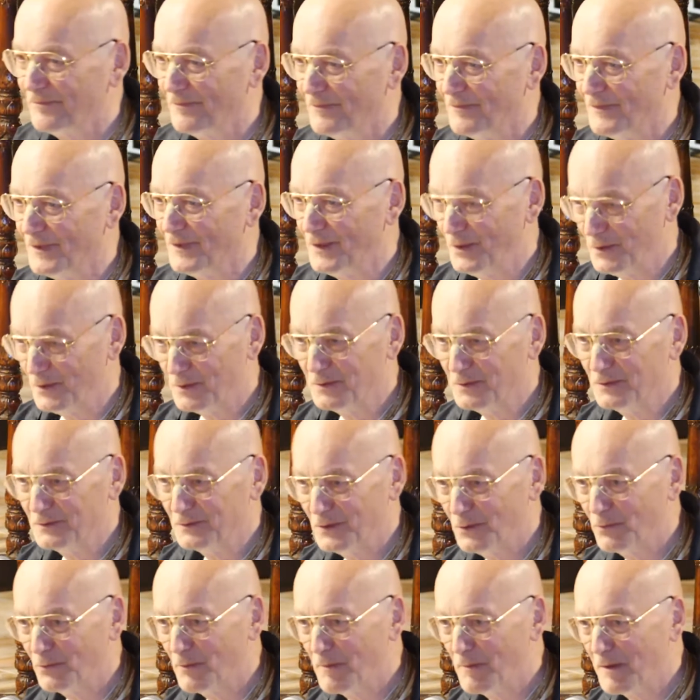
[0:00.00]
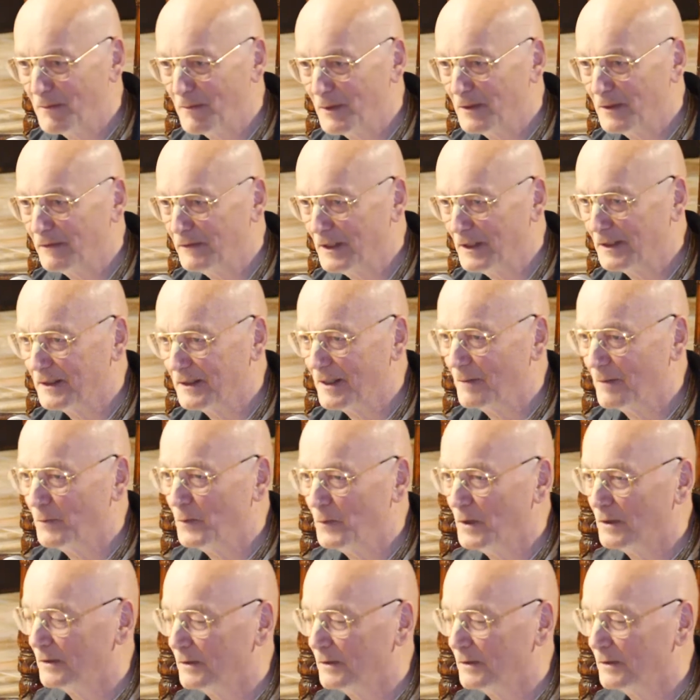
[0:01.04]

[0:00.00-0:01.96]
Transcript: You remember Vietnam War?